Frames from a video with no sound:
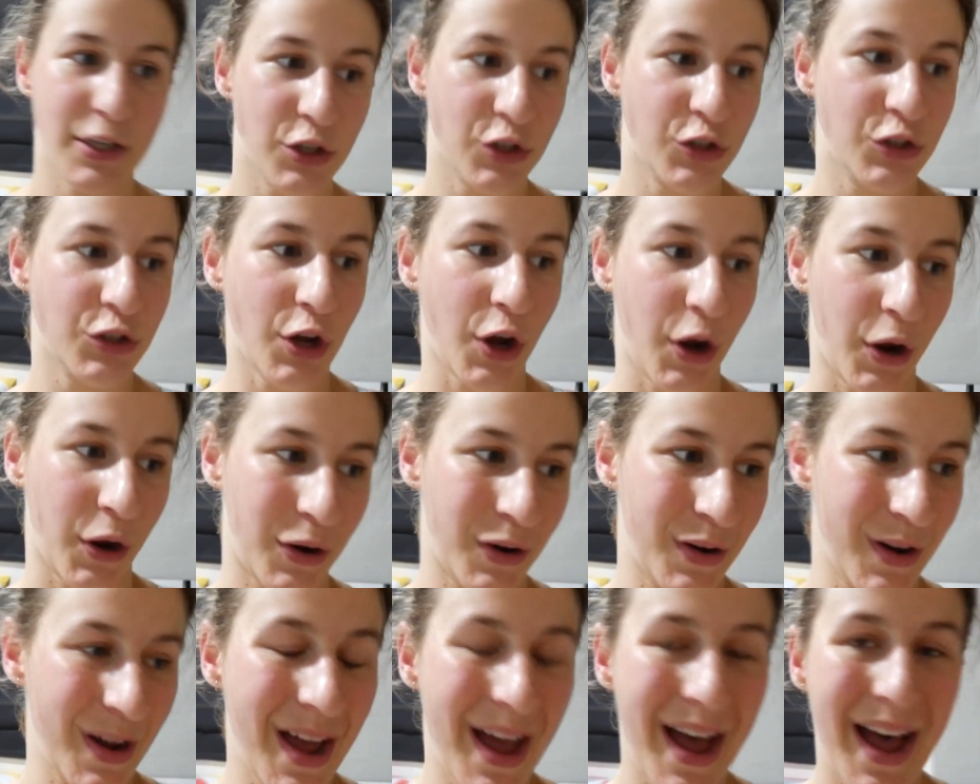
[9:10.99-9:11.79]
So,
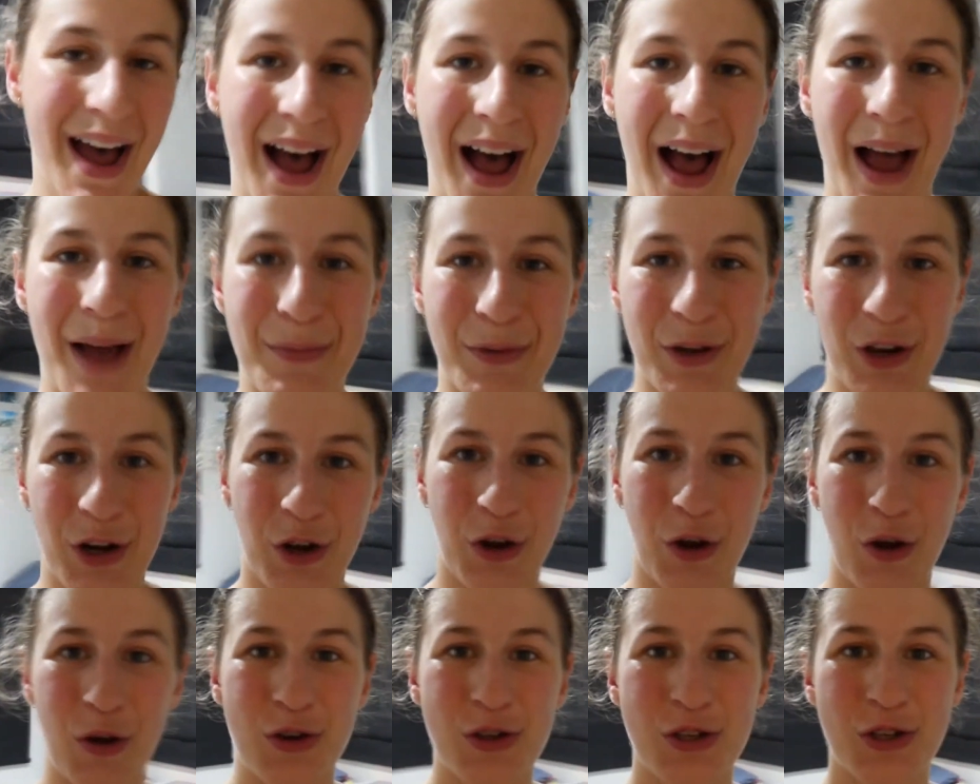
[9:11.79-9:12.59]
I'm
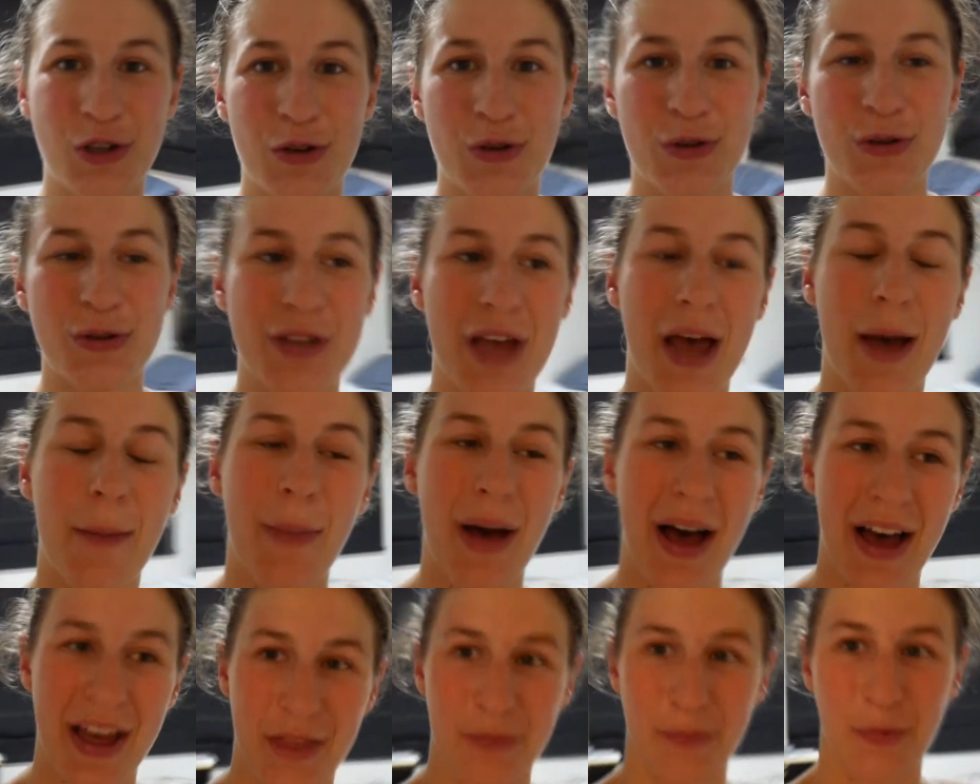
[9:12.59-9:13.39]
gonna go choose a
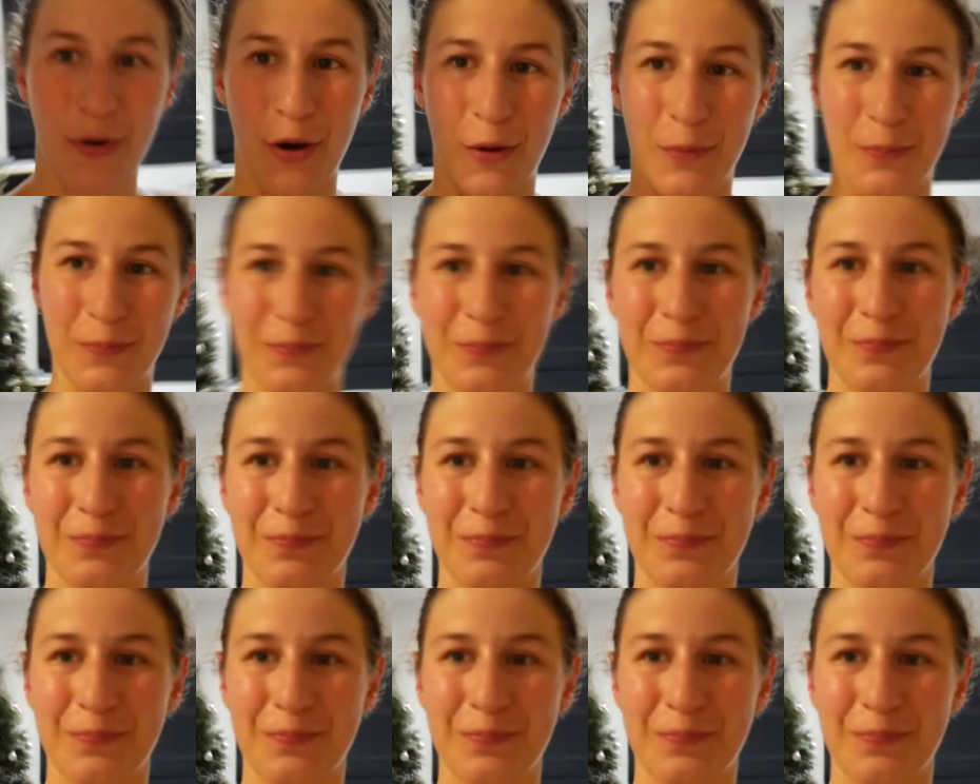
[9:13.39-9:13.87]
bath bomb.